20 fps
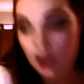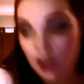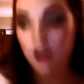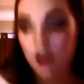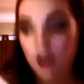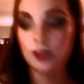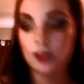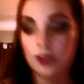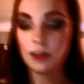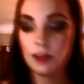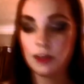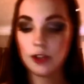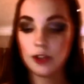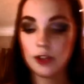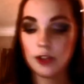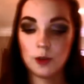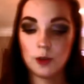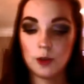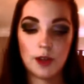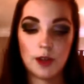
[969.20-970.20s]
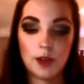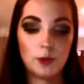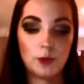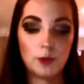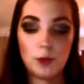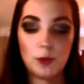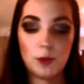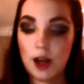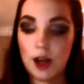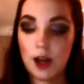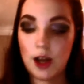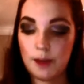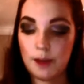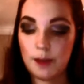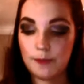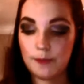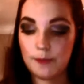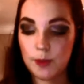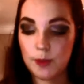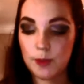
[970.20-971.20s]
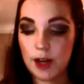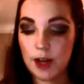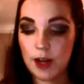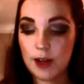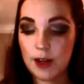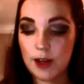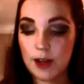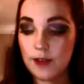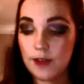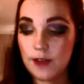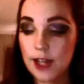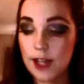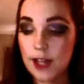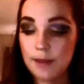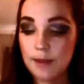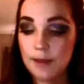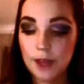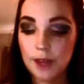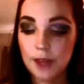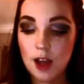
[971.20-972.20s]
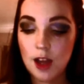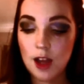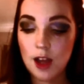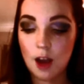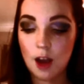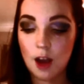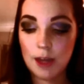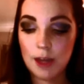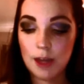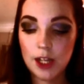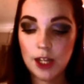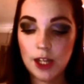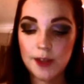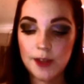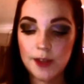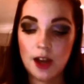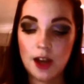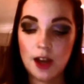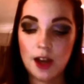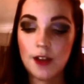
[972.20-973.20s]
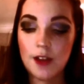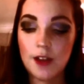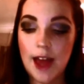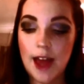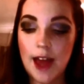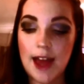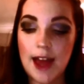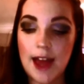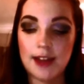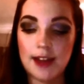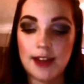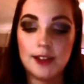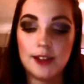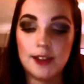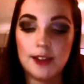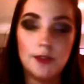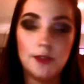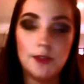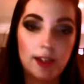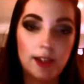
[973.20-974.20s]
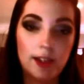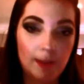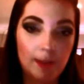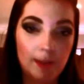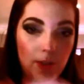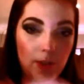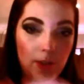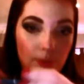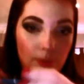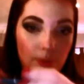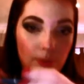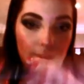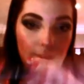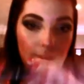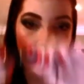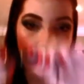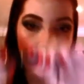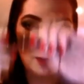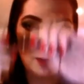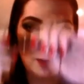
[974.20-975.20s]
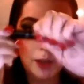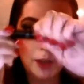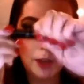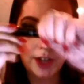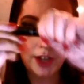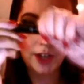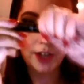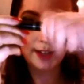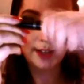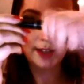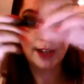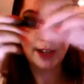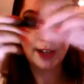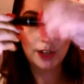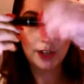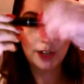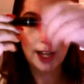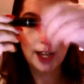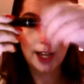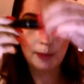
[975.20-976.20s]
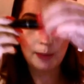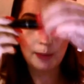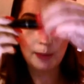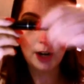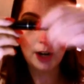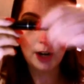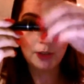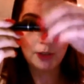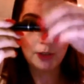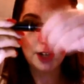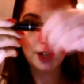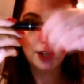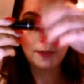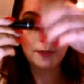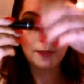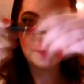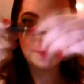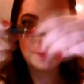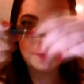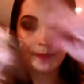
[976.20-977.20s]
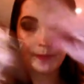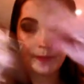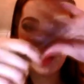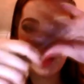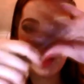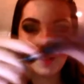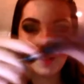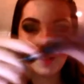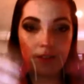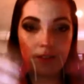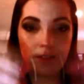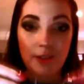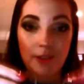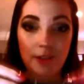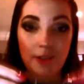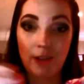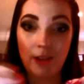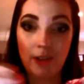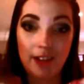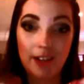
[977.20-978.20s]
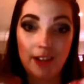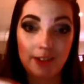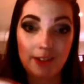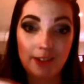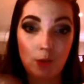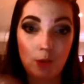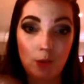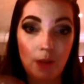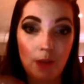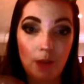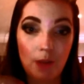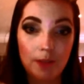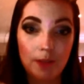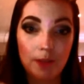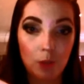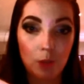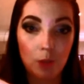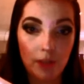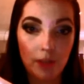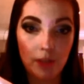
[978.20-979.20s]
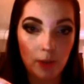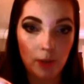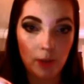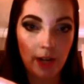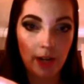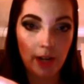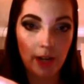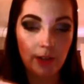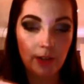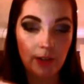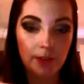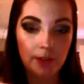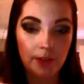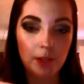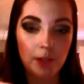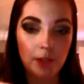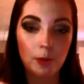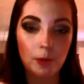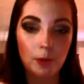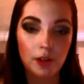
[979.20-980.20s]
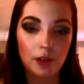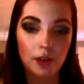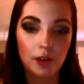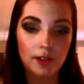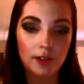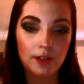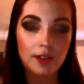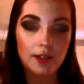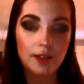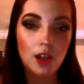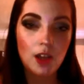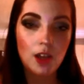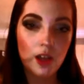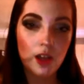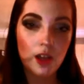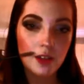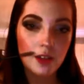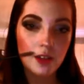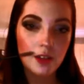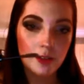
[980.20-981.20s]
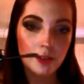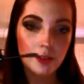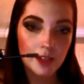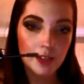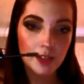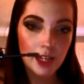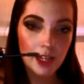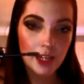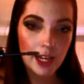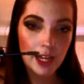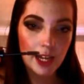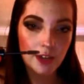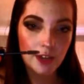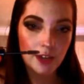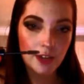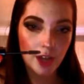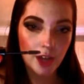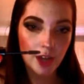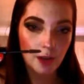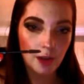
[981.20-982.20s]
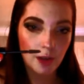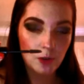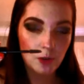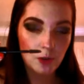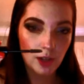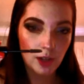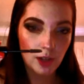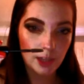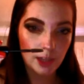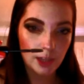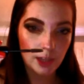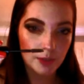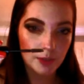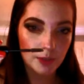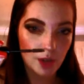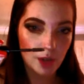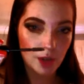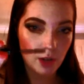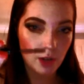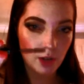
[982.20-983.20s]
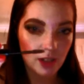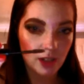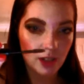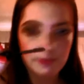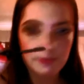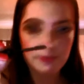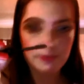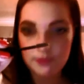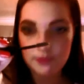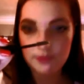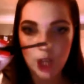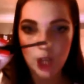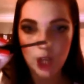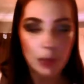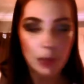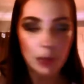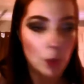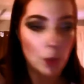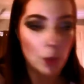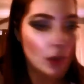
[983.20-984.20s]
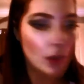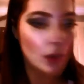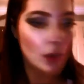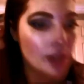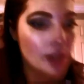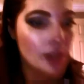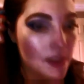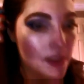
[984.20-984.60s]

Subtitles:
Just to make sure they're all spread out evenly. I'm then going to use the other end of this Smashbox kit, which is actually a brow gel. It's great because it all comes in one, but carry around 2 products. So it's a clear gel on like a mascara type wand.